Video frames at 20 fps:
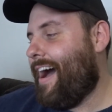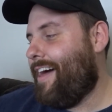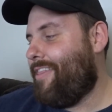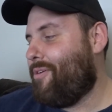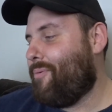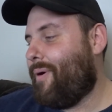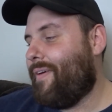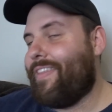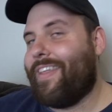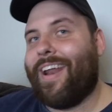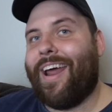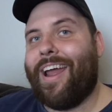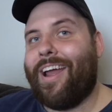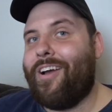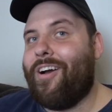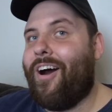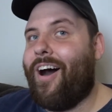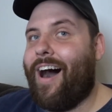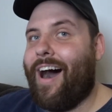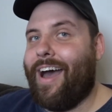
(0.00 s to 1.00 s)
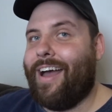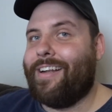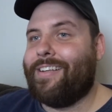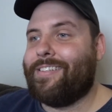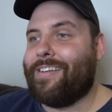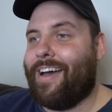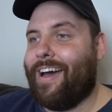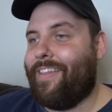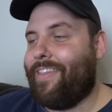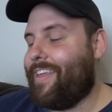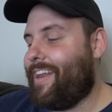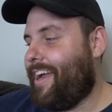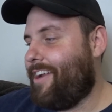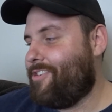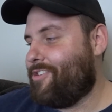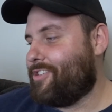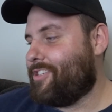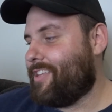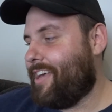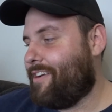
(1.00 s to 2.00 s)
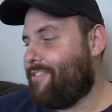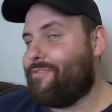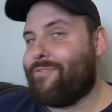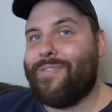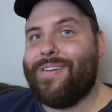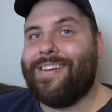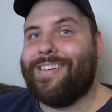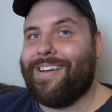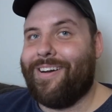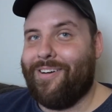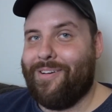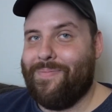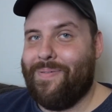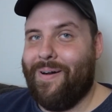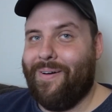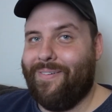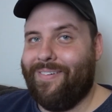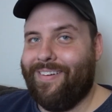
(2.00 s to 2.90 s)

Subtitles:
the one that I got, that I just like freaked out about.